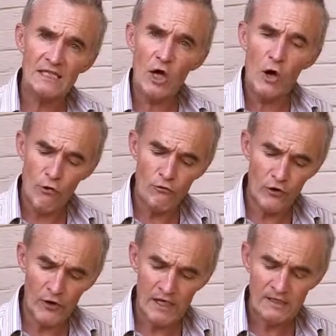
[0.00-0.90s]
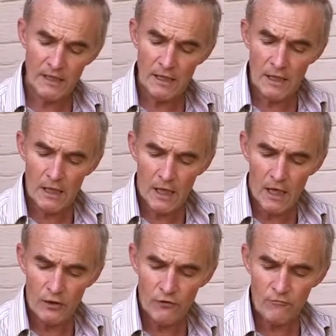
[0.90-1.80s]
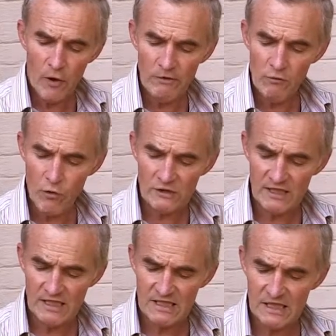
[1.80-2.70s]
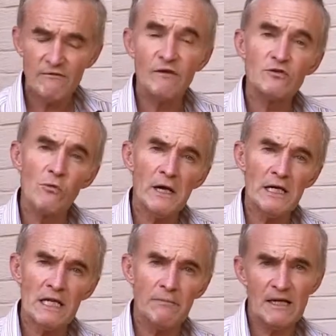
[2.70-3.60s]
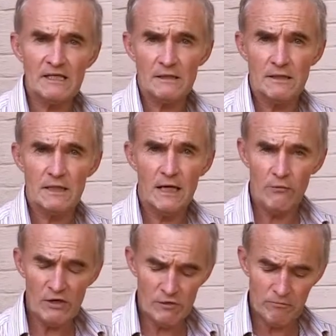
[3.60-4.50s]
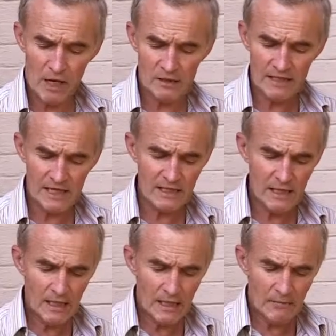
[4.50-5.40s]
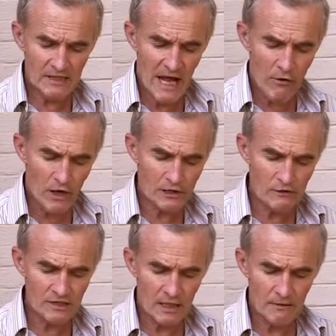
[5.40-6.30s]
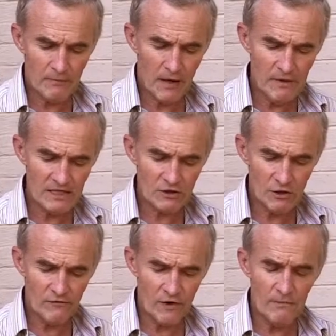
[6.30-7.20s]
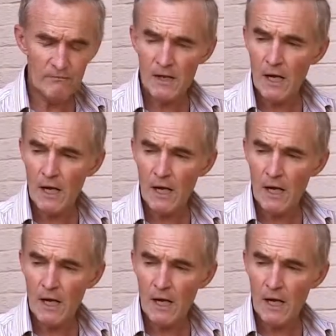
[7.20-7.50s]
as a whole unit. You've probably watered each individual one a little bit when you planted it, but now I'd use a mixture of a